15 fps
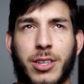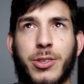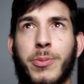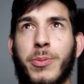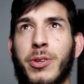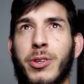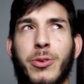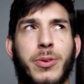
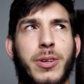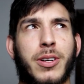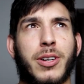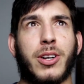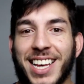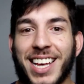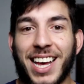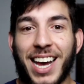
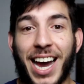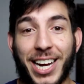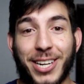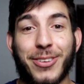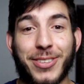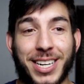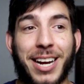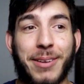entrepreneur, I
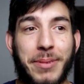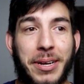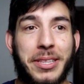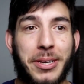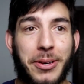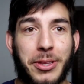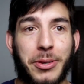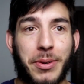know that I'm not
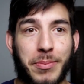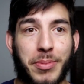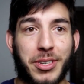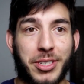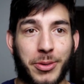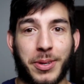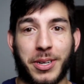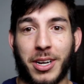the only one
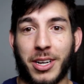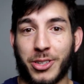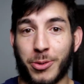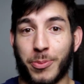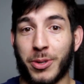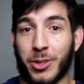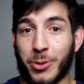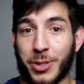pursuing
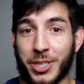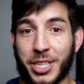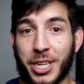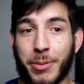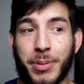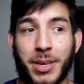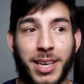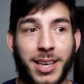
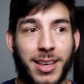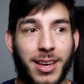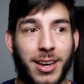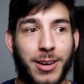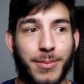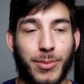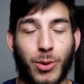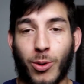entrepreneurship,
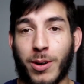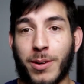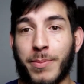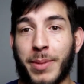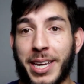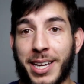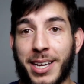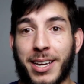um, or
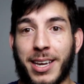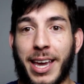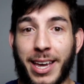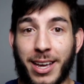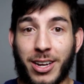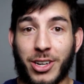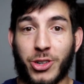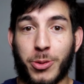being
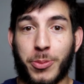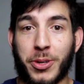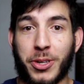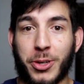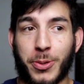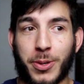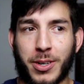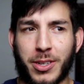a
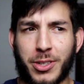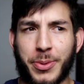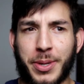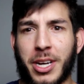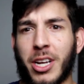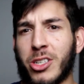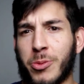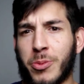entrepreneur,
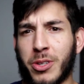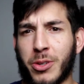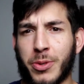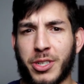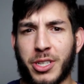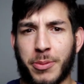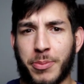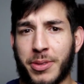doing
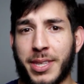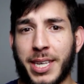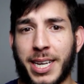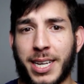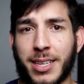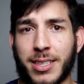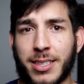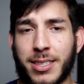entrepreneurship
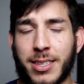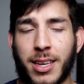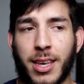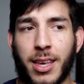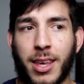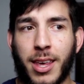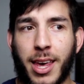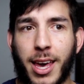things.
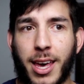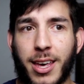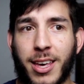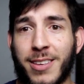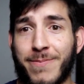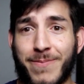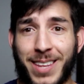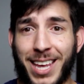
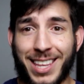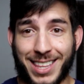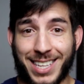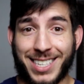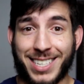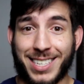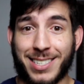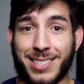And, and
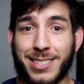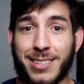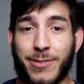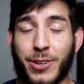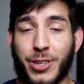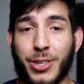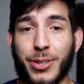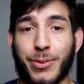this is
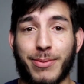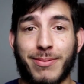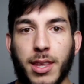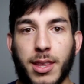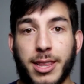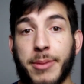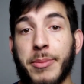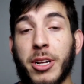for you.
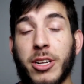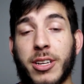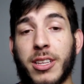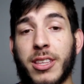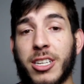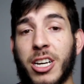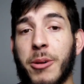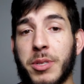Let me know down
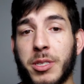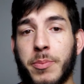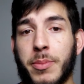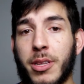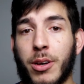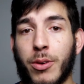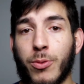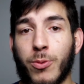in the comments
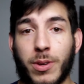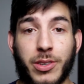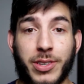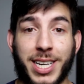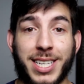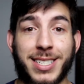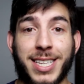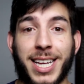below what you
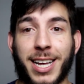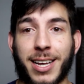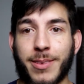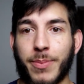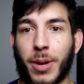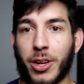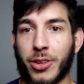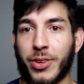guys think.
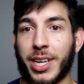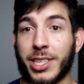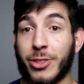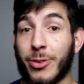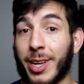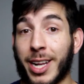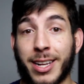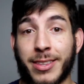Are you guys
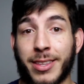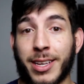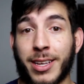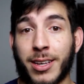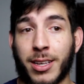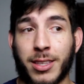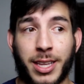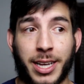doing
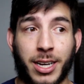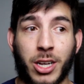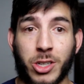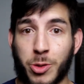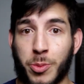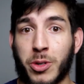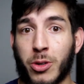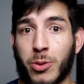anything like
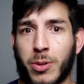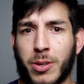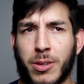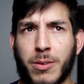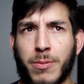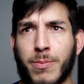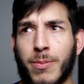entrepreneur